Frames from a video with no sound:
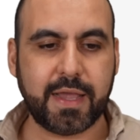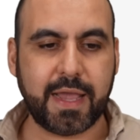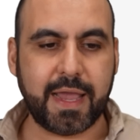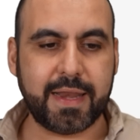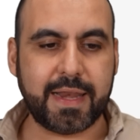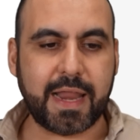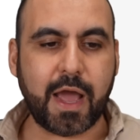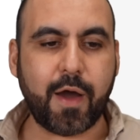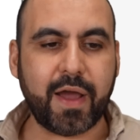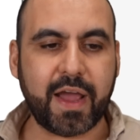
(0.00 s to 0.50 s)

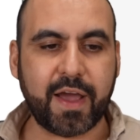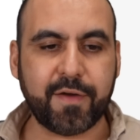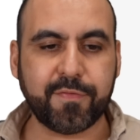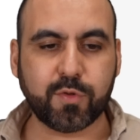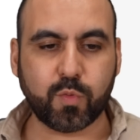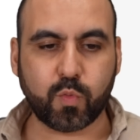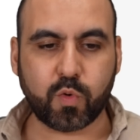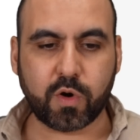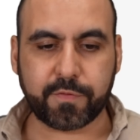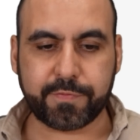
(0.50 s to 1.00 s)
And now I have
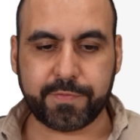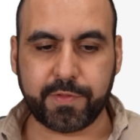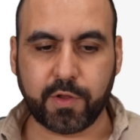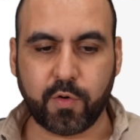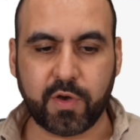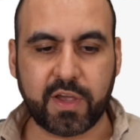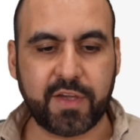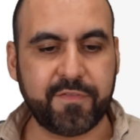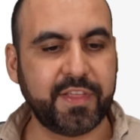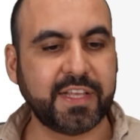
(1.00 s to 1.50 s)
the
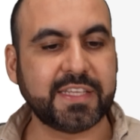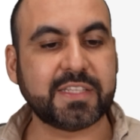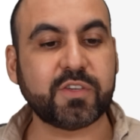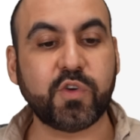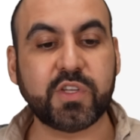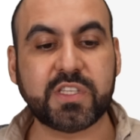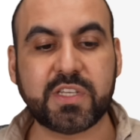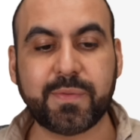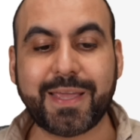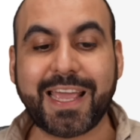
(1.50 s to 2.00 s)
workflow. If this is
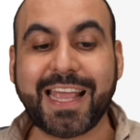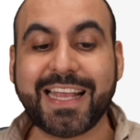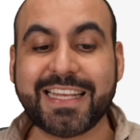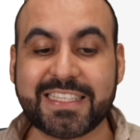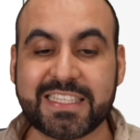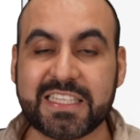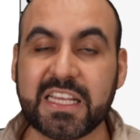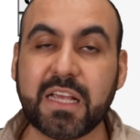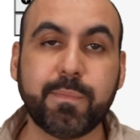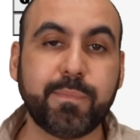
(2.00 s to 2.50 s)
going to be a
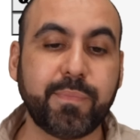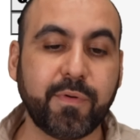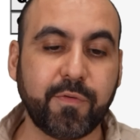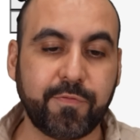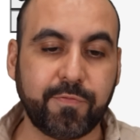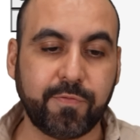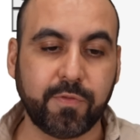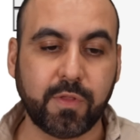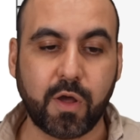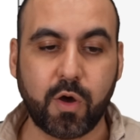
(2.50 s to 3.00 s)
simple
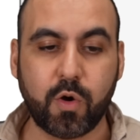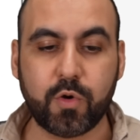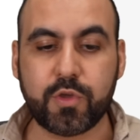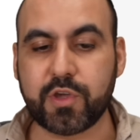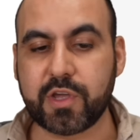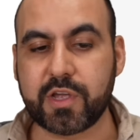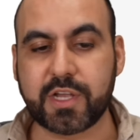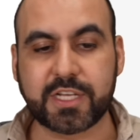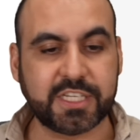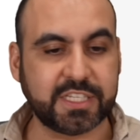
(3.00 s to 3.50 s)
flow,
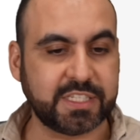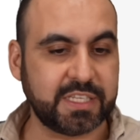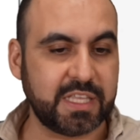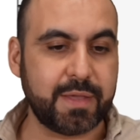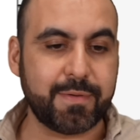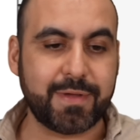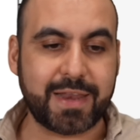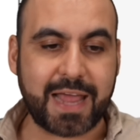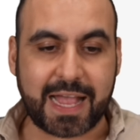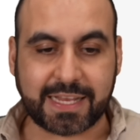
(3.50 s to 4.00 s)
you can just
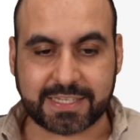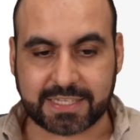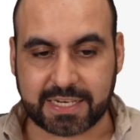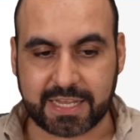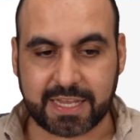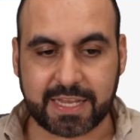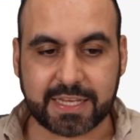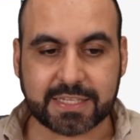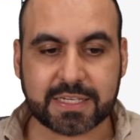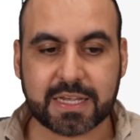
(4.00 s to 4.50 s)
leave it as it
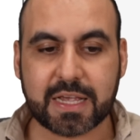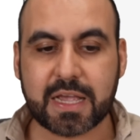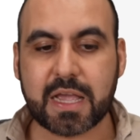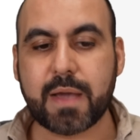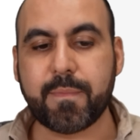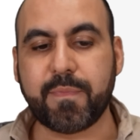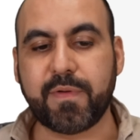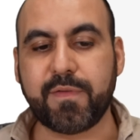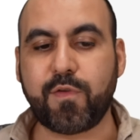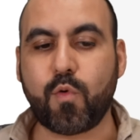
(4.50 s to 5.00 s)
is.
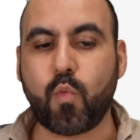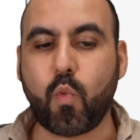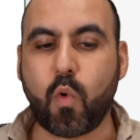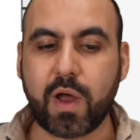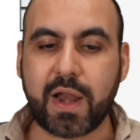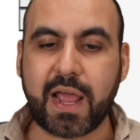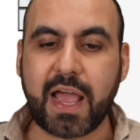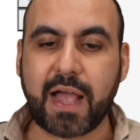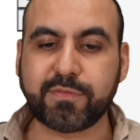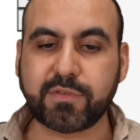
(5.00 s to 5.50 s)
But if you
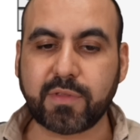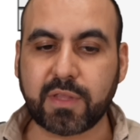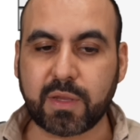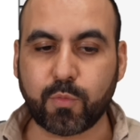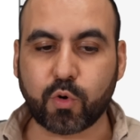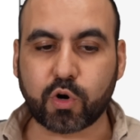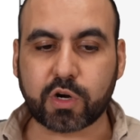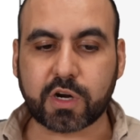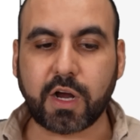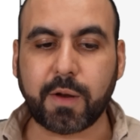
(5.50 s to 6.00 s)
want to have something
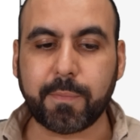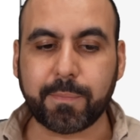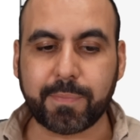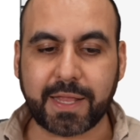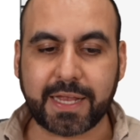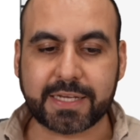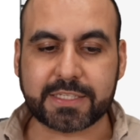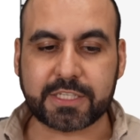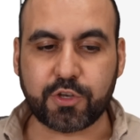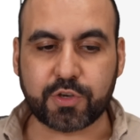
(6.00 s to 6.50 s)
more
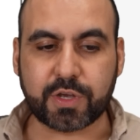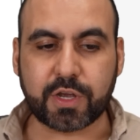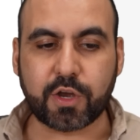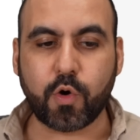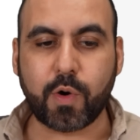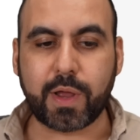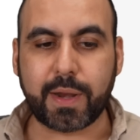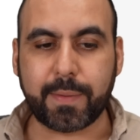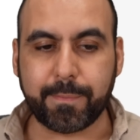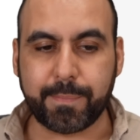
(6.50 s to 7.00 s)
complex, you can
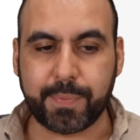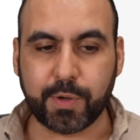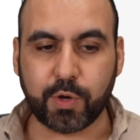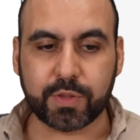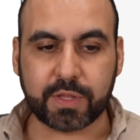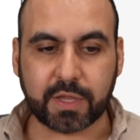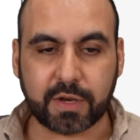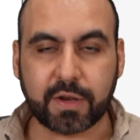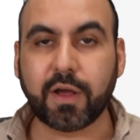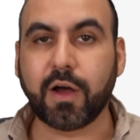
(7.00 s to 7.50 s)
go ahead and
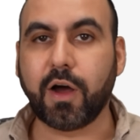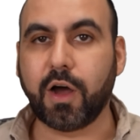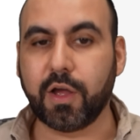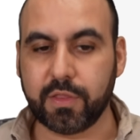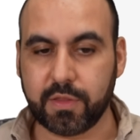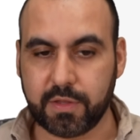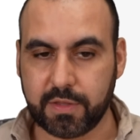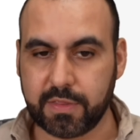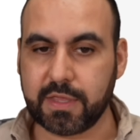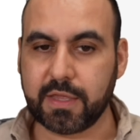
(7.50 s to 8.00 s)
build it
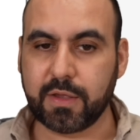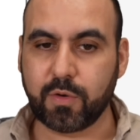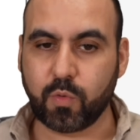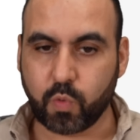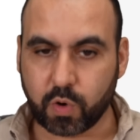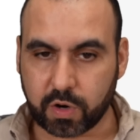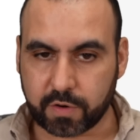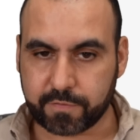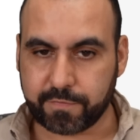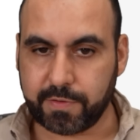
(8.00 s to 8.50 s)
on the
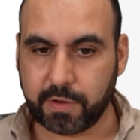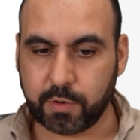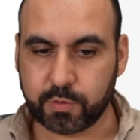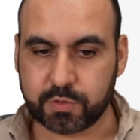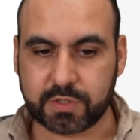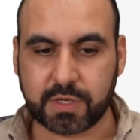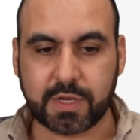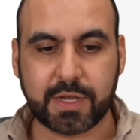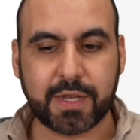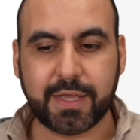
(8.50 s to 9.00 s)

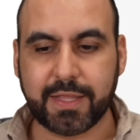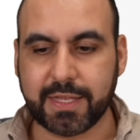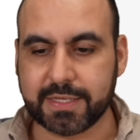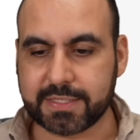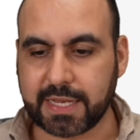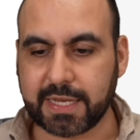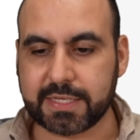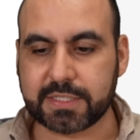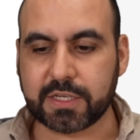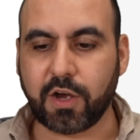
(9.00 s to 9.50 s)
workflows. In this
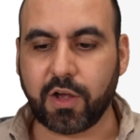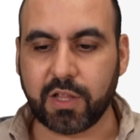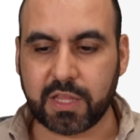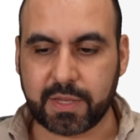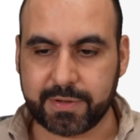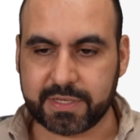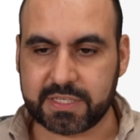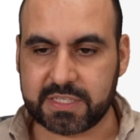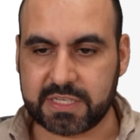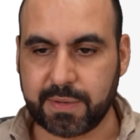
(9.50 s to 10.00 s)
case, I'll
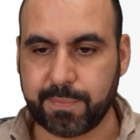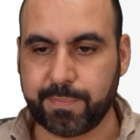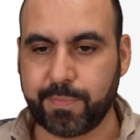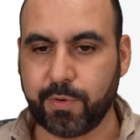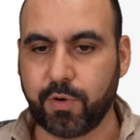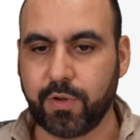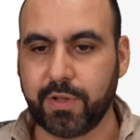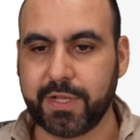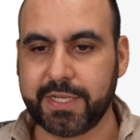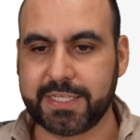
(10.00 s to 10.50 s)
leave it
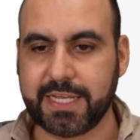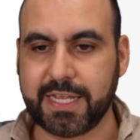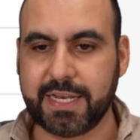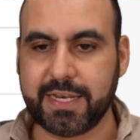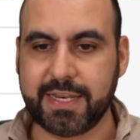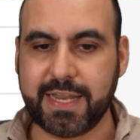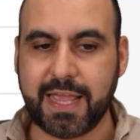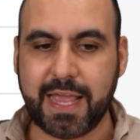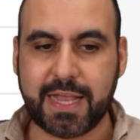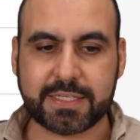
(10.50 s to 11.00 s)
simple. Let's hit
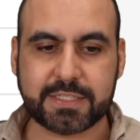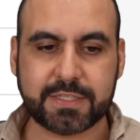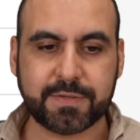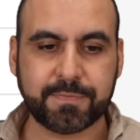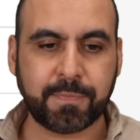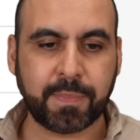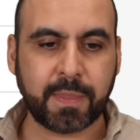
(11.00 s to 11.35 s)
next.